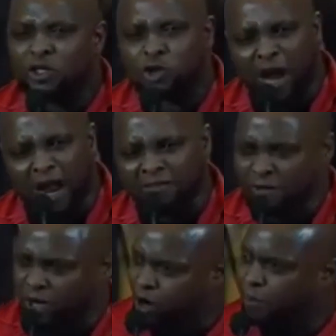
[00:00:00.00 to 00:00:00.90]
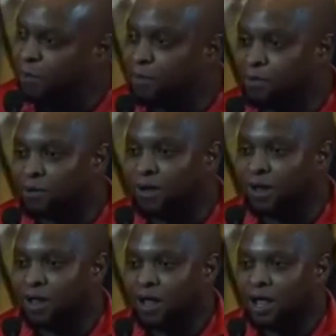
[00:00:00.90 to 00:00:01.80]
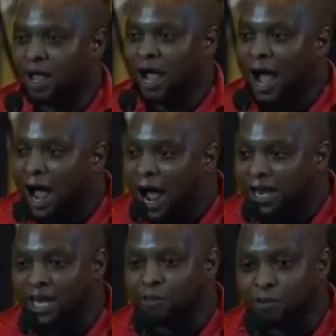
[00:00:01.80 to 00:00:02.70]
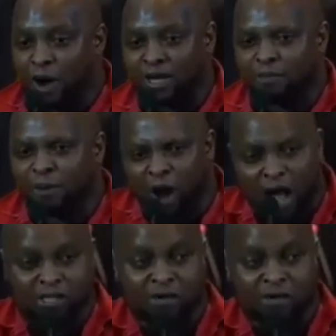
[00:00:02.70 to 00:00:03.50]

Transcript: more than 12 million people are unemployed